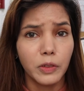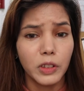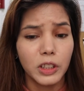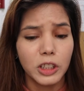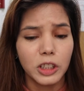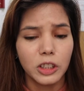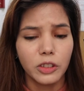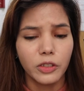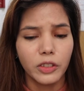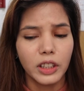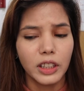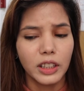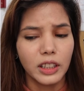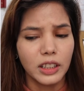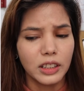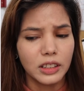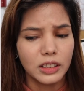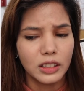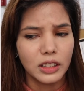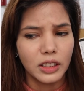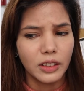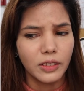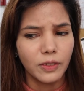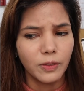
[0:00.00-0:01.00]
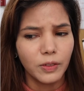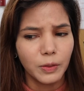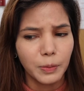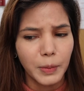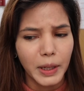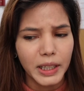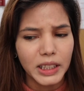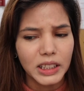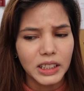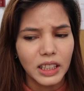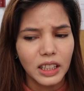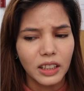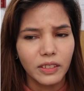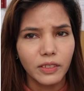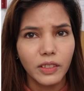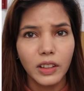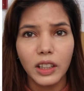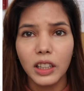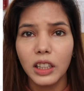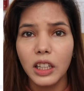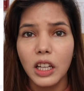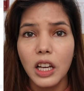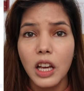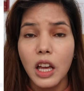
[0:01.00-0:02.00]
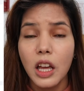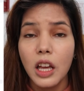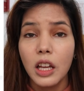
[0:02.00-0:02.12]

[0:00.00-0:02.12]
which one is the best-selling one.